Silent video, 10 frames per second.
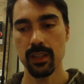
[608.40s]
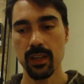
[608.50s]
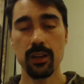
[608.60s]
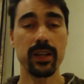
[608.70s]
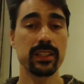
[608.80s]

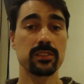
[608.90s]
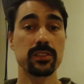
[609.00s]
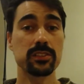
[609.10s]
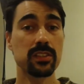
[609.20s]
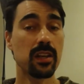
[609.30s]
Okay, so
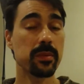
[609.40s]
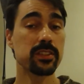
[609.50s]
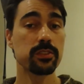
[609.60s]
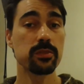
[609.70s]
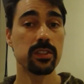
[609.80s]
there's going to be
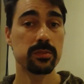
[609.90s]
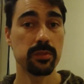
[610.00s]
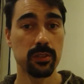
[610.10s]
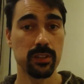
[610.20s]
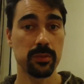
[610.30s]
200
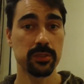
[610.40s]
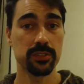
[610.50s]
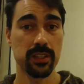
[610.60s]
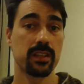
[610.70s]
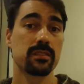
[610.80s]
programmers
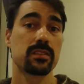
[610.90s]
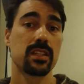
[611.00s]
there.